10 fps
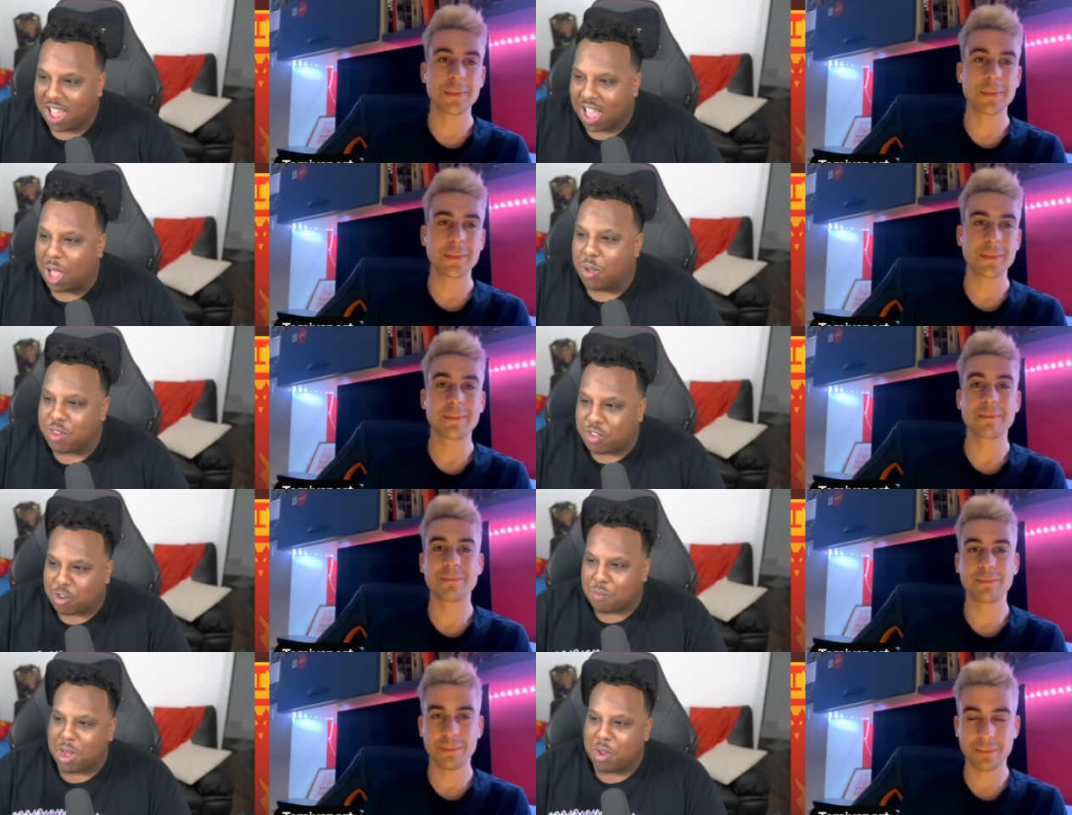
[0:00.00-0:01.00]
Speaker 1: how
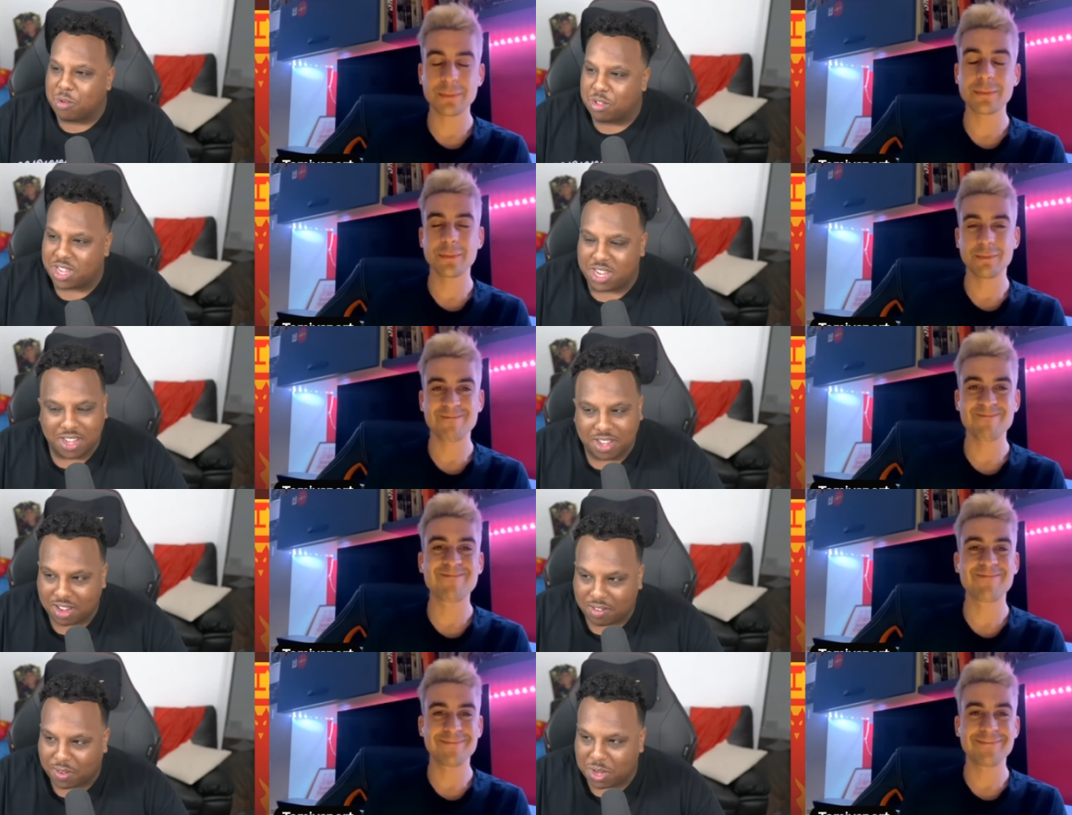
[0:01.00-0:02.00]
instrumental was he
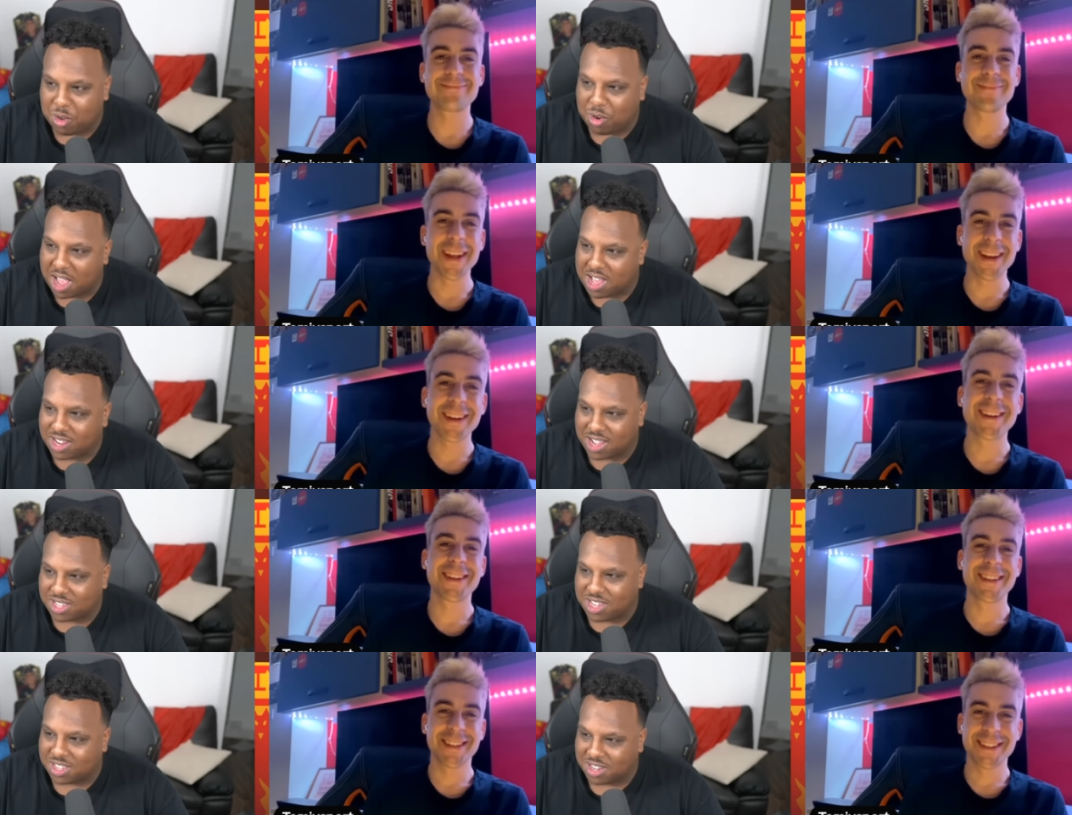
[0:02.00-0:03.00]
for you guys last
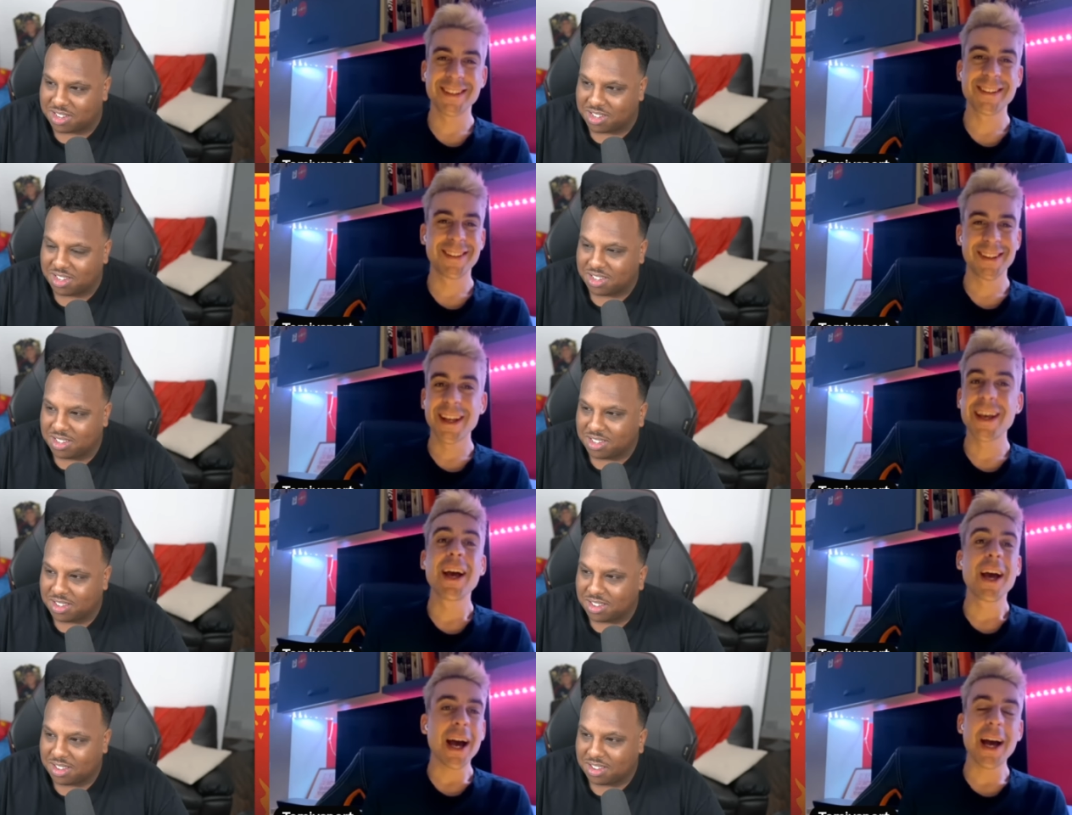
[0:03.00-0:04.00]
season?
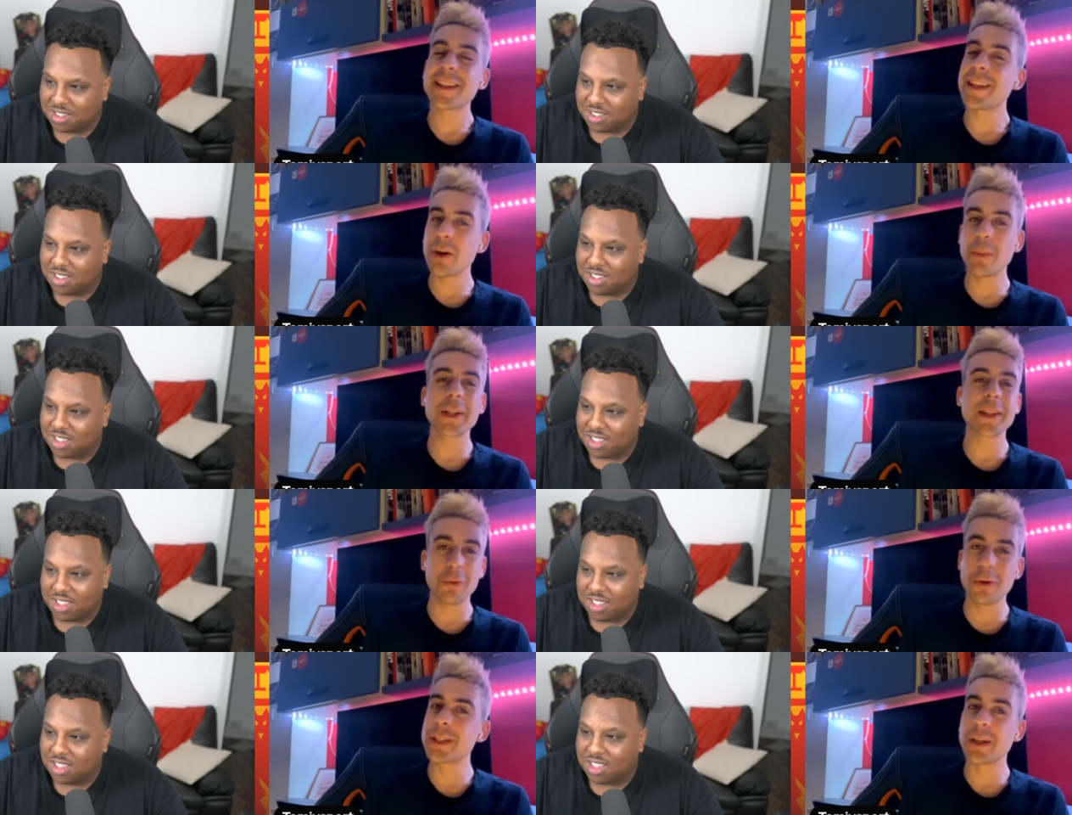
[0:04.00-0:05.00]
Speaker 2: Thiago Motta
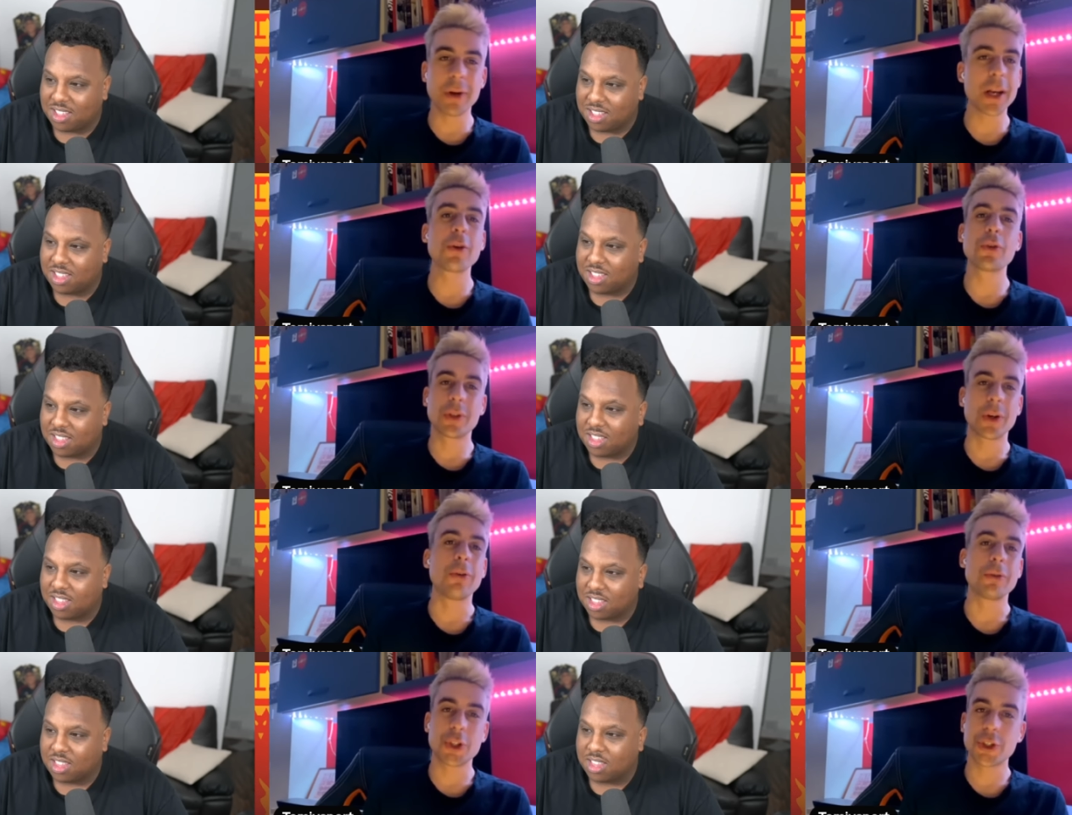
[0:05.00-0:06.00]
was a really good
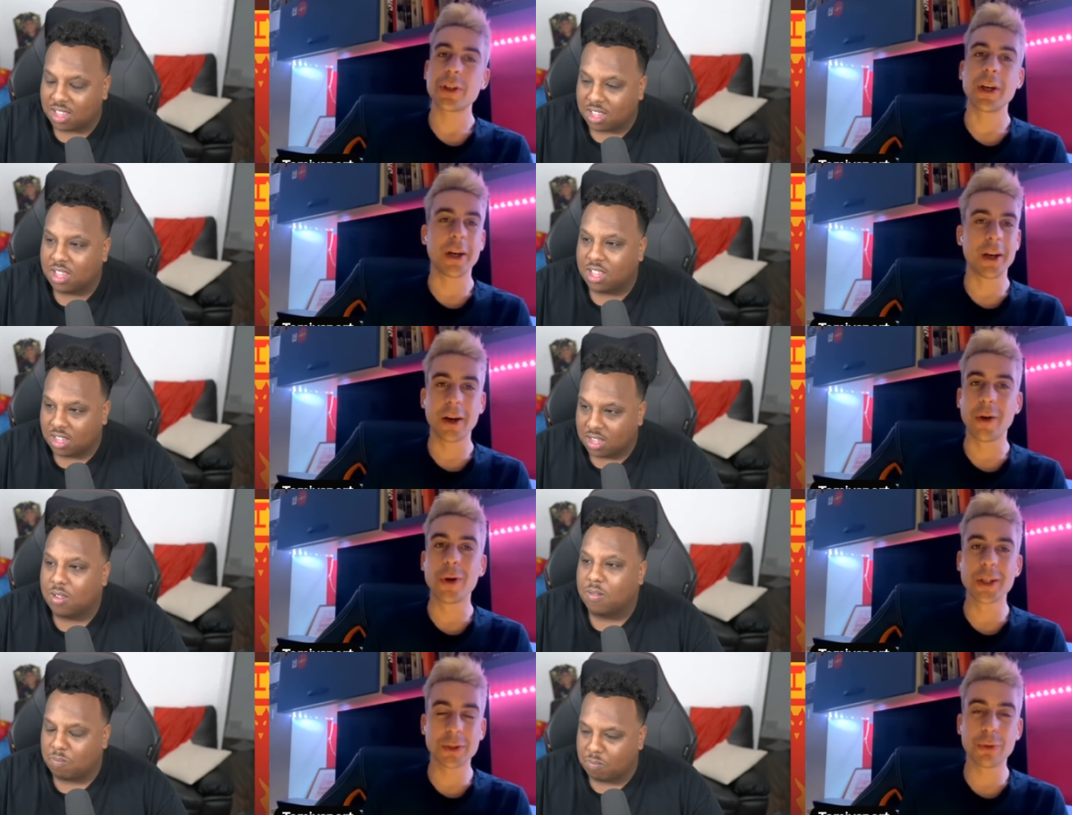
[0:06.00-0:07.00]
coach. Uh,
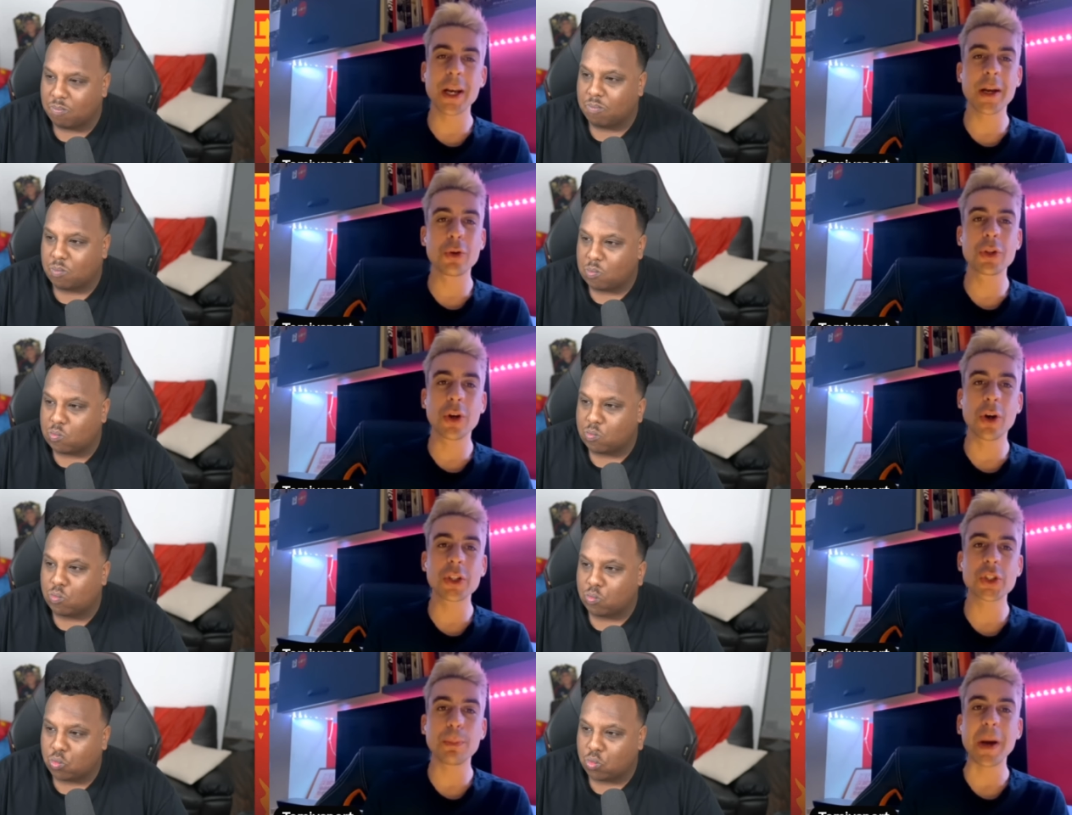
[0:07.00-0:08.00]
was a mm. really good
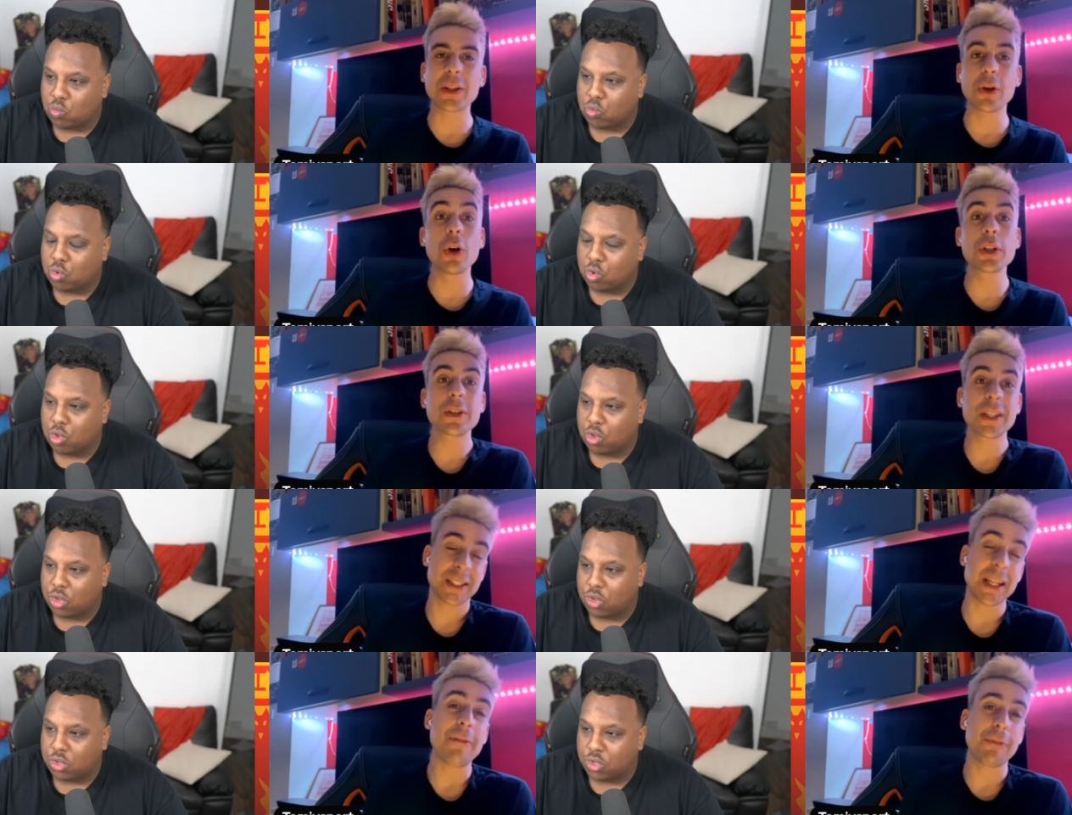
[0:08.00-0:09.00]
coach, but also the
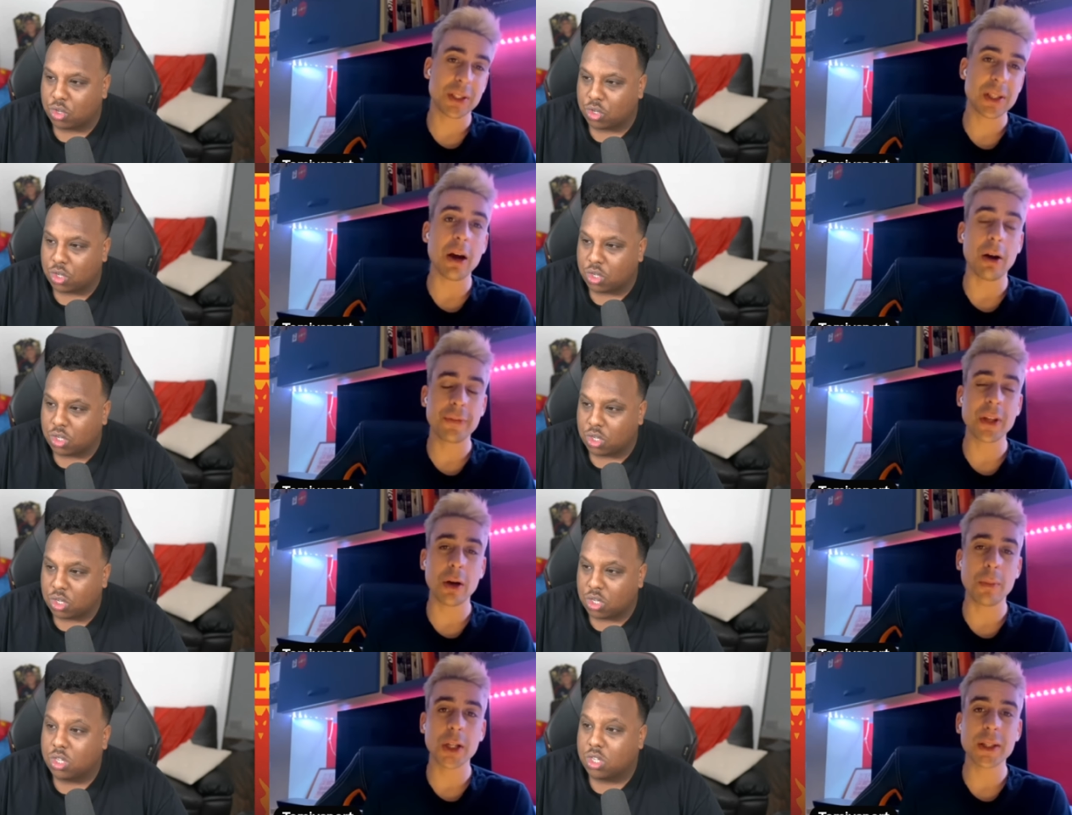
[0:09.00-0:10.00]
staff of, the, of
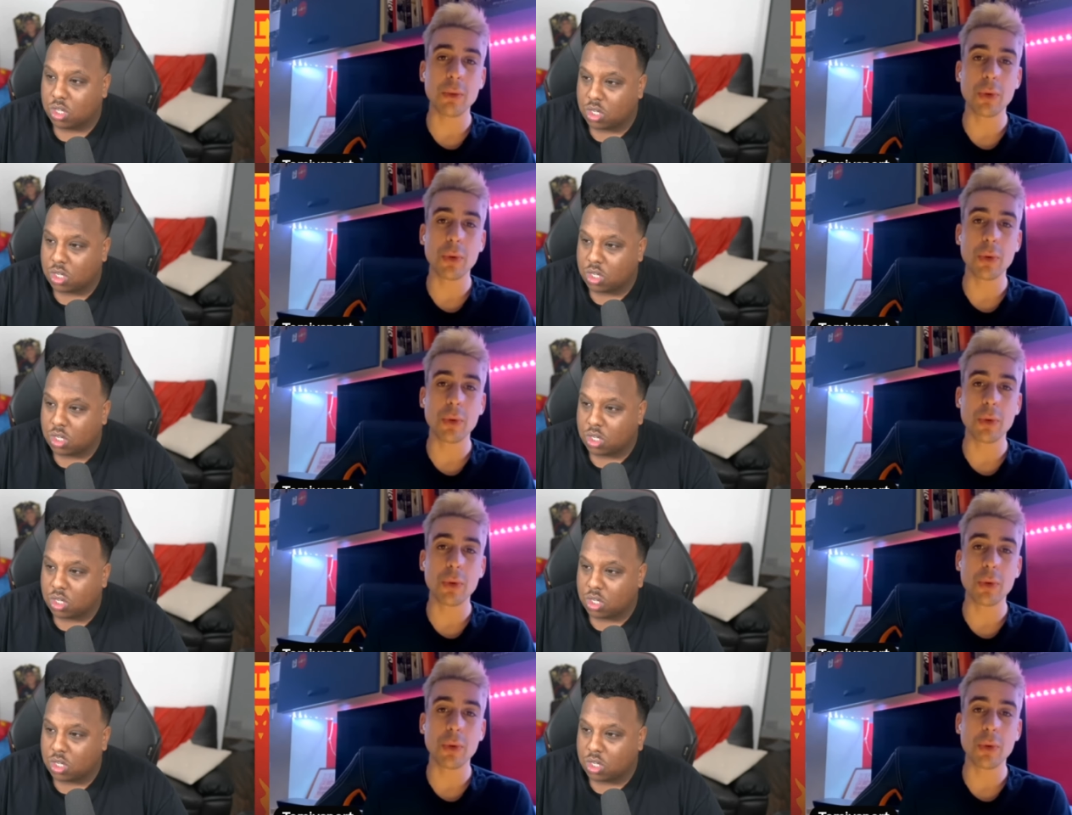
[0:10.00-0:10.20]
Thiago Motta